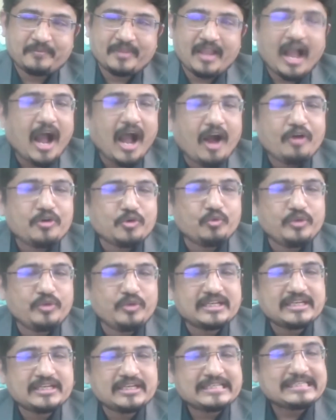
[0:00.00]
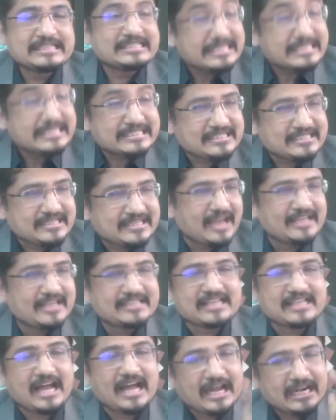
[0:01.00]
How do we
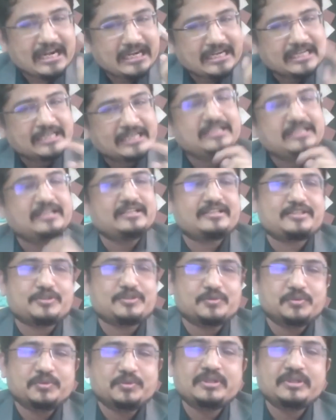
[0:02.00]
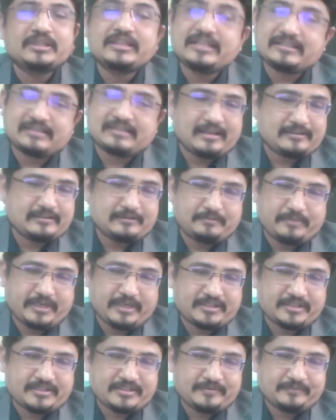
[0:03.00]
sensitize our learners to this
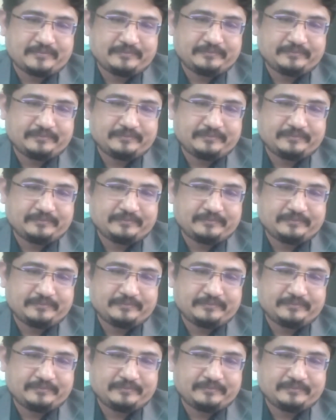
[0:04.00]
aspect?